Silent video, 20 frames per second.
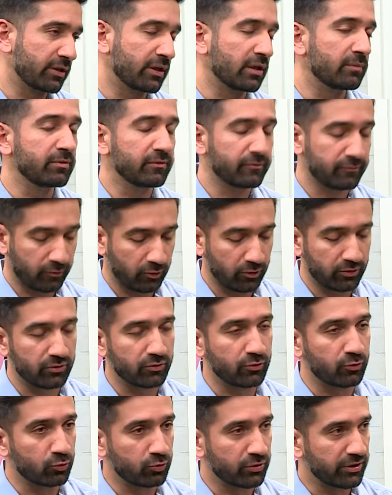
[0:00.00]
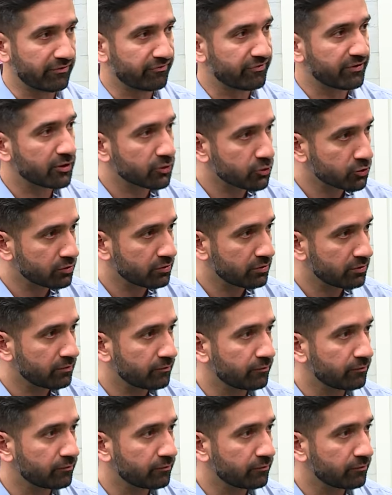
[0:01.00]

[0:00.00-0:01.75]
table for route definition,